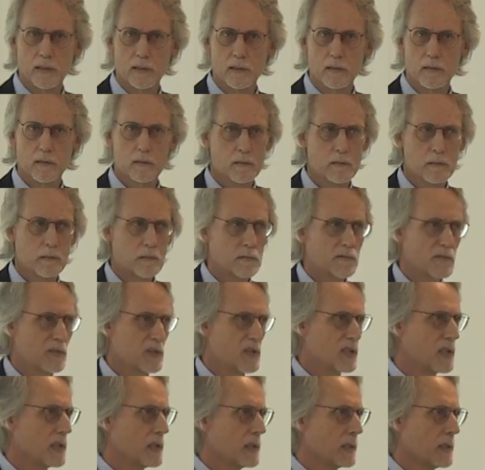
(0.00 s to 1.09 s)
And part of what's
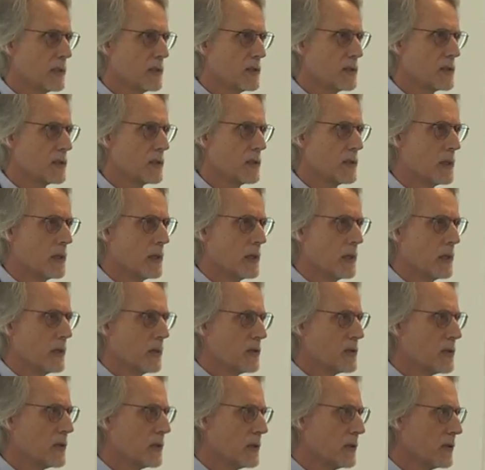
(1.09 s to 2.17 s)
happening
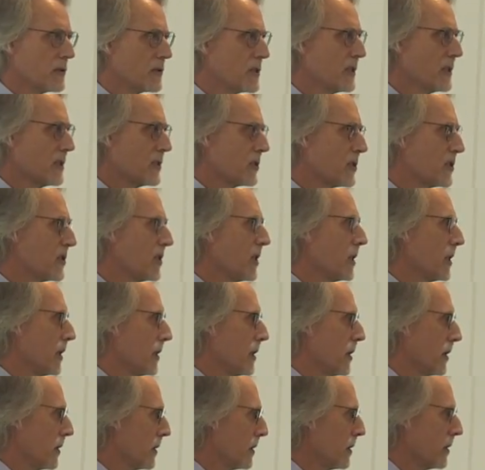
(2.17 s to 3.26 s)
is that we're living in
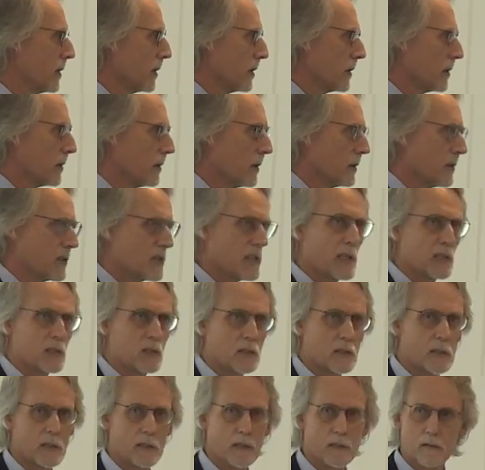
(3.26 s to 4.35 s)
times of
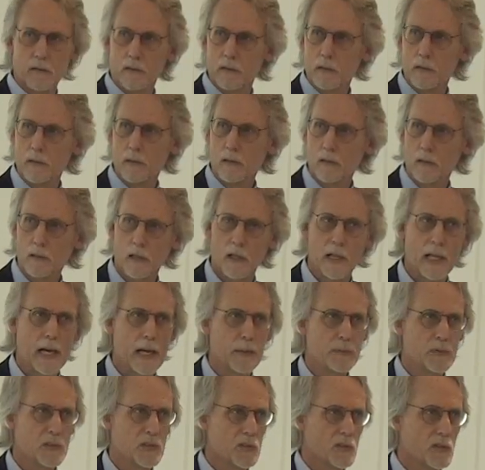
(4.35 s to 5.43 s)
incredible
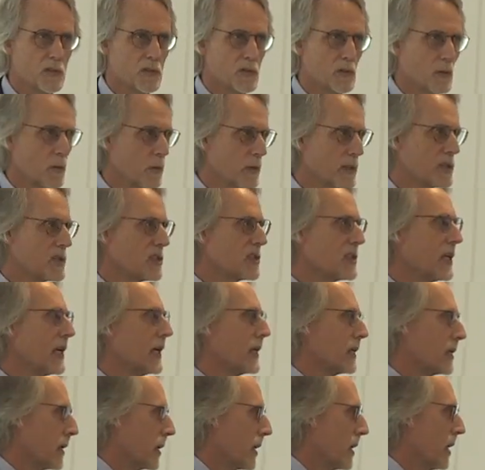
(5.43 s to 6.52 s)
polarization. We need
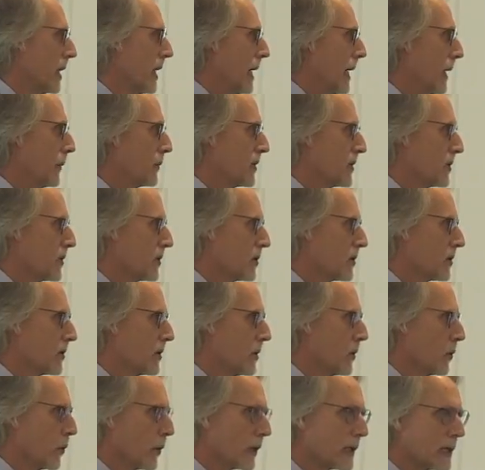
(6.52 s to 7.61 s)
leadership in this
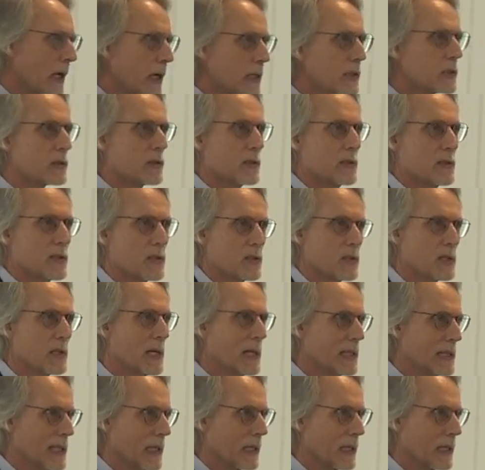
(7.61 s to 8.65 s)
environment where